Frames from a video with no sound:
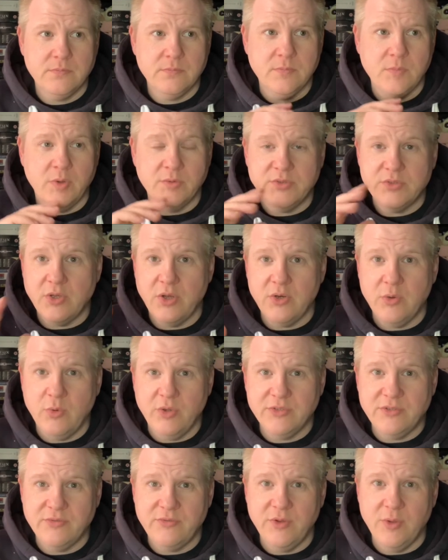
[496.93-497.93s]
was starting to
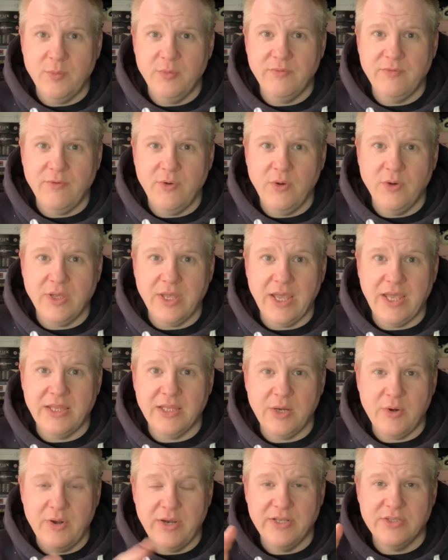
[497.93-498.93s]
watch a film in 4K and the
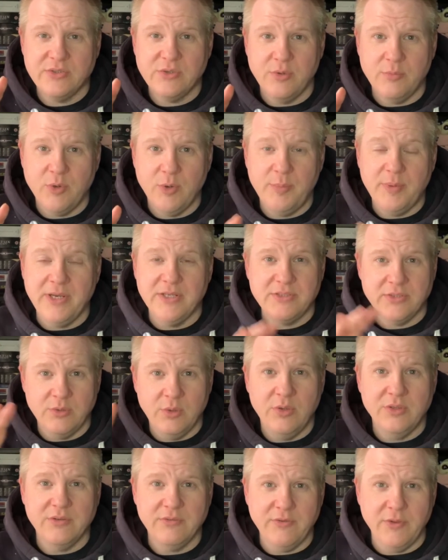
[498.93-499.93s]
credits come up and it's an
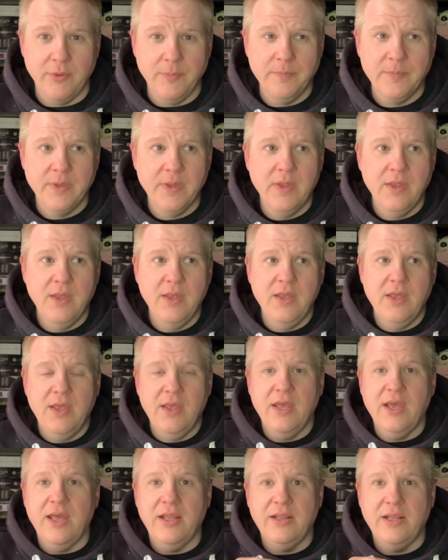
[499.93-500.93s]
older film,
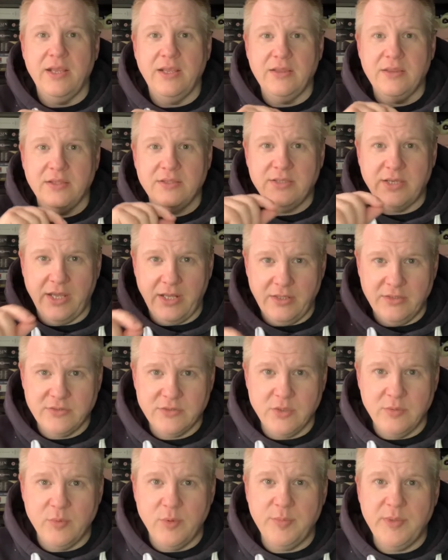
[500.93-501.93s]
and like the titles
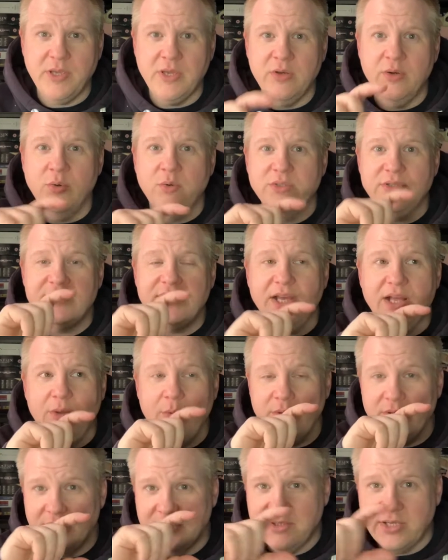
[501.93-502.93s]
come up, you can always tell
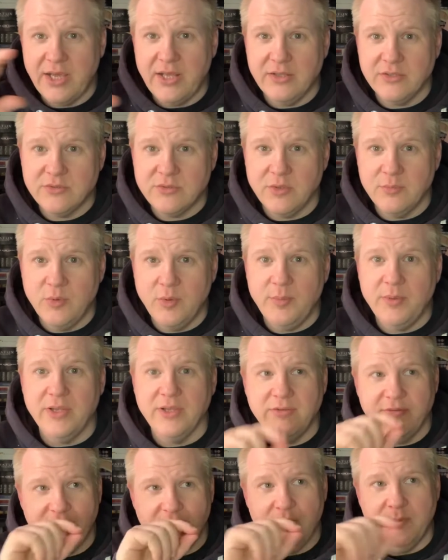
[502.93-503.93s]
when the titles come up,
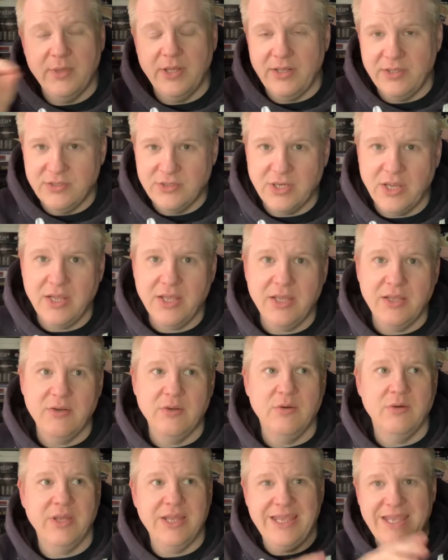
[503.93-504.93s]
like Full Metal Jacket
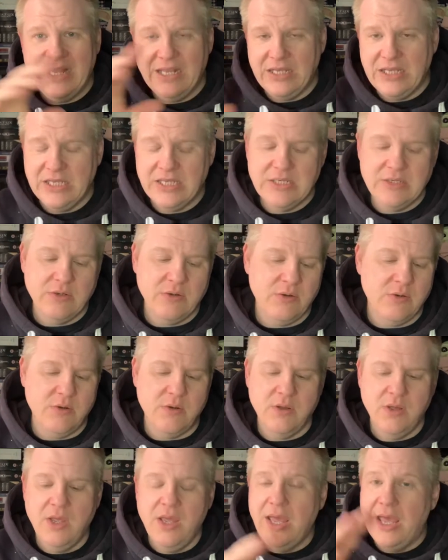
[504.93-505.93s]
or Alien
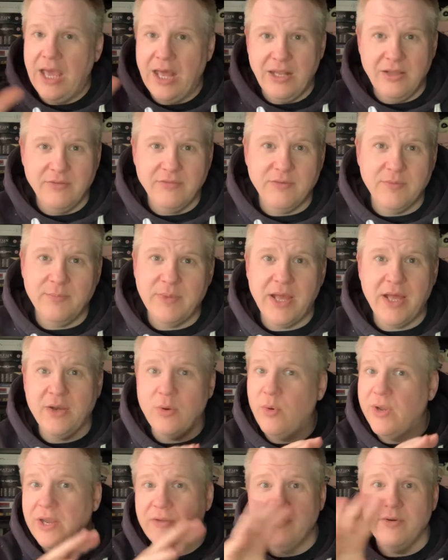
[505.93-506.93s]
or Elephant Man or
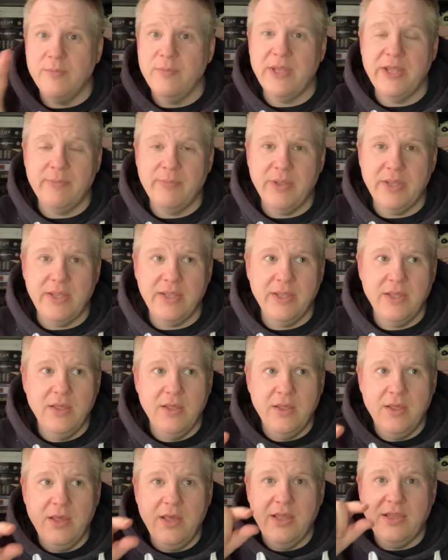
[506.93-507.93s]
whatever it may be.
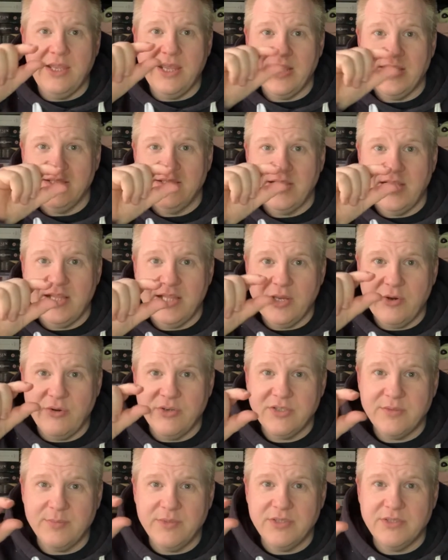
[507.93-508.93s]
You can tell the
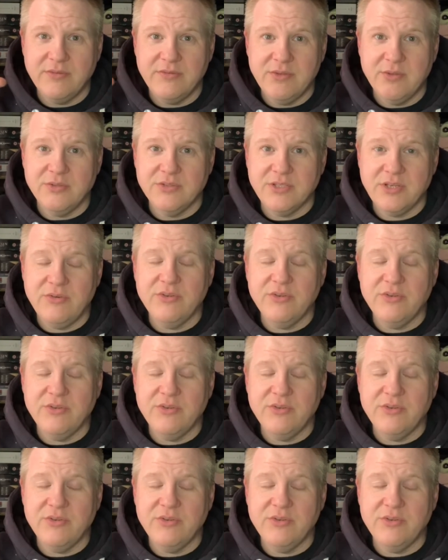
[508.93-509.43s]
crispness of those